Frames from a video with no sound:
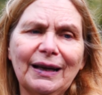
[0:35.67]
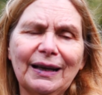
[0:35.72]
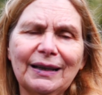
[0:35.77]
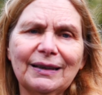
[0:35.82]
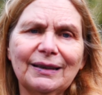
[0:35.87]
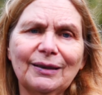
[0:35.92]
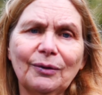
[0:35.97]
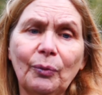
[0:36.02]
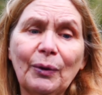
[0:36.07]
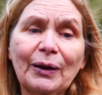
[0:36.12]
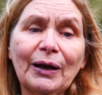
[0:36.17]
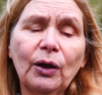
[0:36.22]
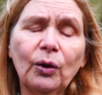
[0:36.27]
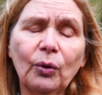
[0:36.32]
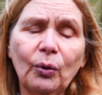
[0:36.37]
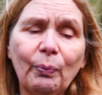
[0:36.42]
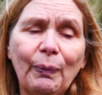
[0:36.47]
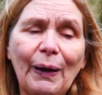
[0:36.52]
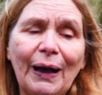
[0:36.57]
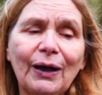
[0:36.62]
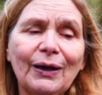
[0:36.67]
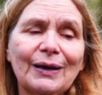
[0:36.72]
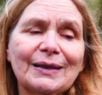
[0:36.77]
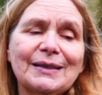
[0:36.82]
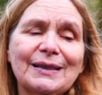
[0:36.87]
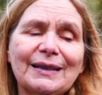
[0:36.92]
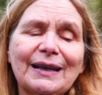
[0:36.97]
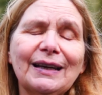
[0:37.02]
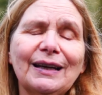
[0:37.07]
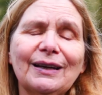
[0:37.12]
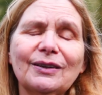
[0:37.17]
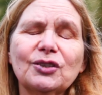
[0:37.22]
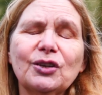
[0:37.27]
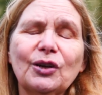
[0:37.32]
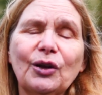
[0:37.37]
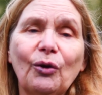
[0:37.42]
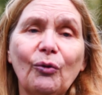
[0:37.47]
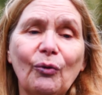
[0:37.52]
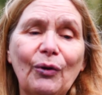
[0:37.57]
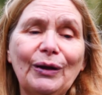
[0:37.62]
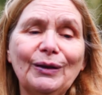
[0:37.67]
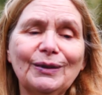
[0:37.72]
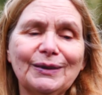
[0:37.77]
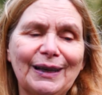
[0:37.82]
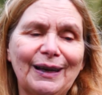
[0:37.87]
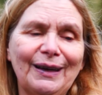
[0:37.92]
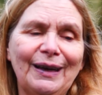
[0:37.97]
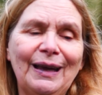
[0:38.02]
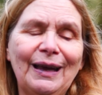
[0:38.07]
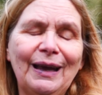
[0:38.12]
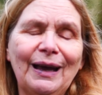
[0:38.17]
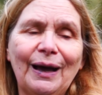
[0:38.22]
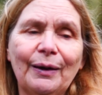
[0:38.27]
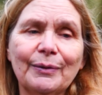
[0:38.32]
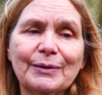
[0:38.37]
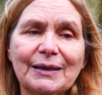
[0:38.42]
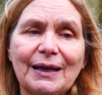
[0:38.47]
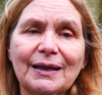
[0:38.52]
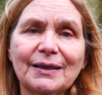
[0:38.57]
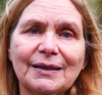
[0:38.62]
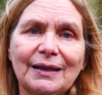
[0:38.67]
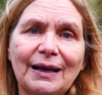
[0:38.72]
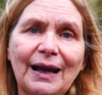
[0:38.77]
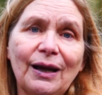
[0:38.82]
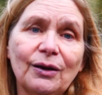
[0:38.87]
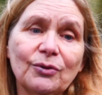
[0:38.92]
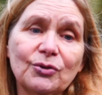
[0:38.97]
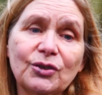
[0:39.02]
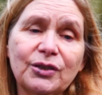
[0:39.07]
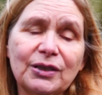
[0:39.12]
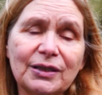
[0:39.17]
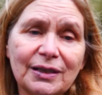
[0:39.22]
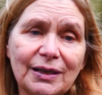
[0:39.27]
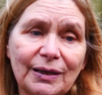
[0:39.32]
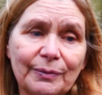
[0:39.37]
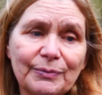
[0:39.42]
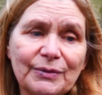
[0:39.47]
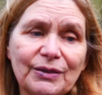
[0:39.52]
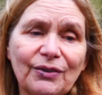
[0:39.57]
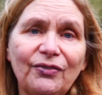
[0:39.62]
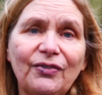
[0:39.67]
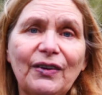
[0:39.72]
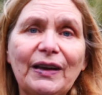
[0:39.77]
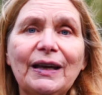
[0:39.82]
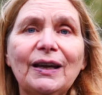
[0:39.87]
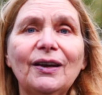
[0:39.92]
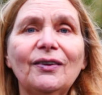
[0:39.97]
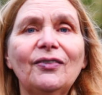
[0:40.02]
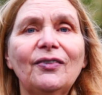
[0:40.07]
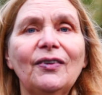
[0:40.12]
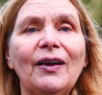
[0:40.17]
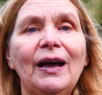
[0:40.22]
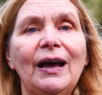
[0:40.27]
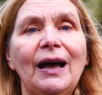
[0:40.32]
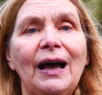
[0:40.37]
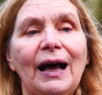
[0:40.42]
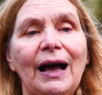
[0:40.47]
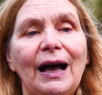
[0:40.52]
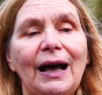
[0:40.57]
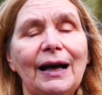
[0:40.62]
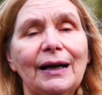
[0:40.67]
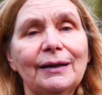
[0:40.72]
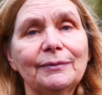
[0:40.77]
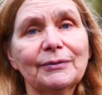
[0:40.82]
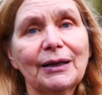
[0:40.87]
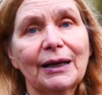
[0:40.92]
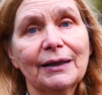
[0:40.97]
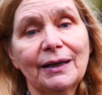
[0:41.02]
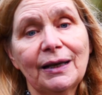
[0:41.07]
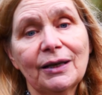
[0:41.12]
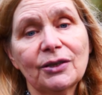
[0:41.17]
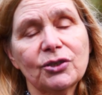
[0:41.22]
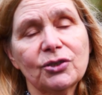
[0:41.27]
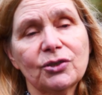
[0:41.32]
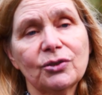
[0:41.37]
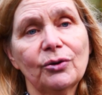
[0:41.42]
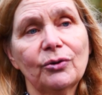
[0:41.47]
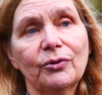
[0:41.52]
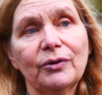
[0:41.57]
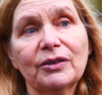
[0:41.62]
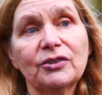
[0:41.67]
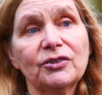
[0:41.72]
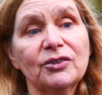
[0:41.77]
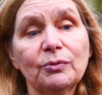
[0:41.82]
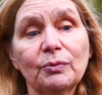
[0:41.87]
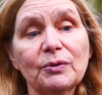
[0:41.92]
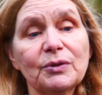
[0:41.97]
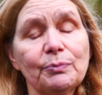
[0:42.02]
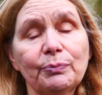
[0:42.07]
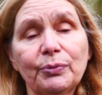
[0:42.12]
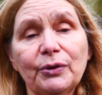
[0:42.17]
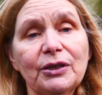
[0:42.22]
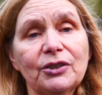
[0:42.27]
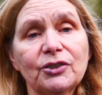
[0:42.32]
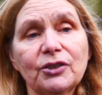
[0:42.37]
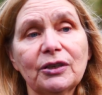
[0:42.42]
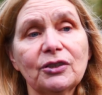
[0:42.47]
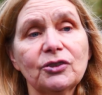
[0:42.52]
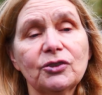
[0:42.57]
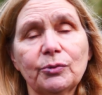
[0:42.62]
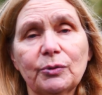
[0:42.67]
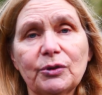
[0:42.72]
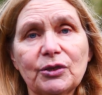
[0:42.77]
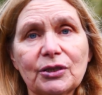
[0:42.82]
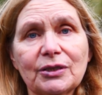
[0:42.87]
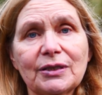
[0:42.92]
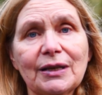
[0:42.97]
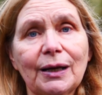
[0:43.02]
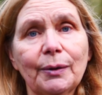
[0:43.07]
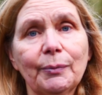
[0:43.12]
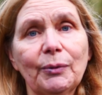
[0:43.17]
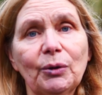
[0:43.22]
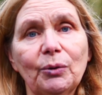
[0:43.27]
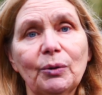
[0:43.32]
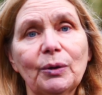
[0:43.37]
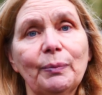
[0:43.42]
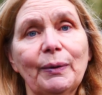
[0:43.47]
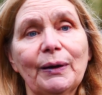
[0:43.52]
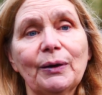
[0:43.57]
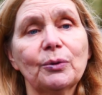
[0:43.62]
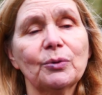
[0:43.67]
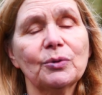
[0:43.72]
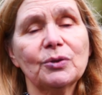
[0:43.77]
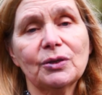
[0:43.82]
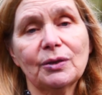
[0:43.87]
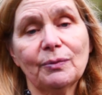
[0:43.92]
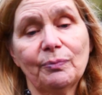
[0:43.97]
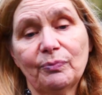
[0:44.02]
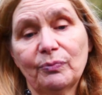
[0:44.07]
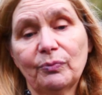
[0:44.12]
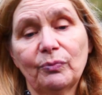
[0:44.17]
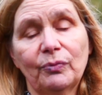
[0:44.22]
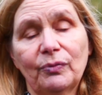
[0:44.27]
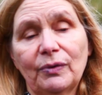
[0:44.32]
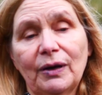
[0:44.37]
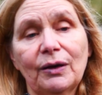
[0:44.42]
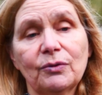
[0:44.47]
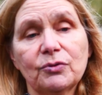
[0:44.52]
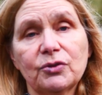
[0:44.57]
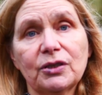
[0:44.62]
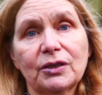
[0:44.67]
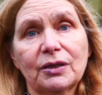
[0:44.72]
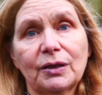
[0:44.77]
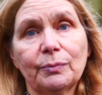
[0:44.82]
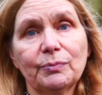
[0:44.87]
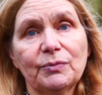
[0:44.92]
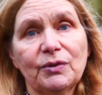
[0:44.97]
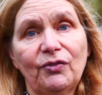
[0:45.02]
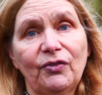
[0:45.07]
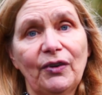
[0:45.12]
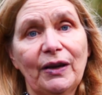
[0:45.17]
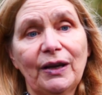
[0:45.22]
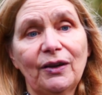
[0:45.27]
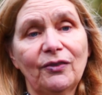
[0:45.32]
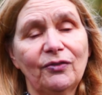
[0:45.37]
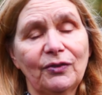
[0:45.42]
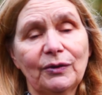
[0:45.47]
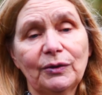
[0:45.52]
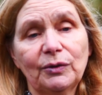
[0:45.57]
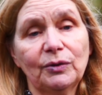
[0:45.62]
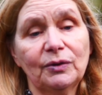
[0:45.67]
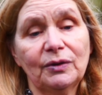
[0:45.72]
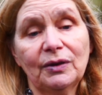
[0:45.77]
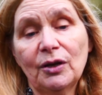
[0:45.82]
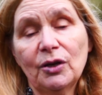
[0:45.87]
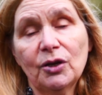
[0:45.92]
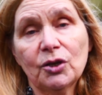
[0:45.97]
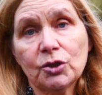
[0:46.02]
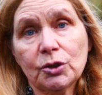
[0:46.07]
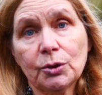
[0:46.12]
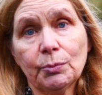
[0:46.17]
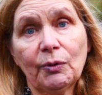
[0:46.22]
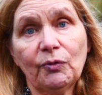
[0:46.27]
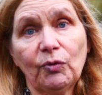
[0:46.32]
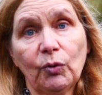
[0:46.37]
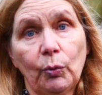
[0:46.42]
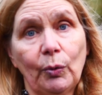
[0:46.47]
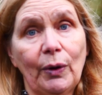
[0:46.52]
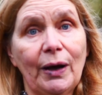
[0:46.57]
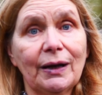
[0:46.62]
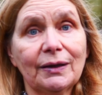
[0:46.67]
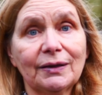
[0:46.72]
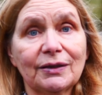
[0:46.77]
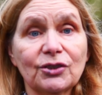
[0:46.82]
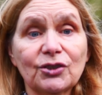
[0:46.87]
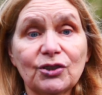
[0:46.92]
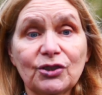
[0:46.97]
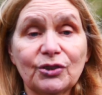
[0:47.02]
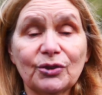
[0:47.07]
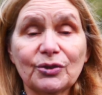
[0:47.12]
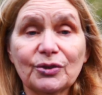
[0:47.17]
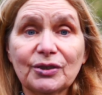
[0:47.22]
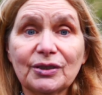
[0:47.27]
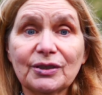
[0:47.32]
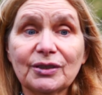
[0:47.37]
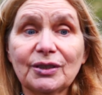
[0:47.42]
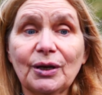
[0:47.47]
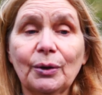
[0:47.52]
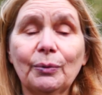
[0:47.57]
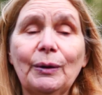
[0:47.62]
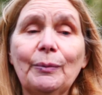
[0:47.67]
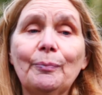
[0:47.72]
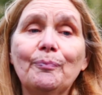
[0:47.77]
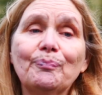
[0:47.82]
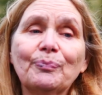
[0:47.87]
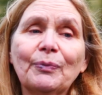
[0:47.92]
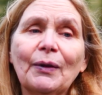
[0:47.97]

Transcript: And when I look back at it, I actually grilled her. I was asking how she'd come to faith and her story, and she wasn't preaching, she was just telling me all about how she'd come to faith and some of the work that she does and so on.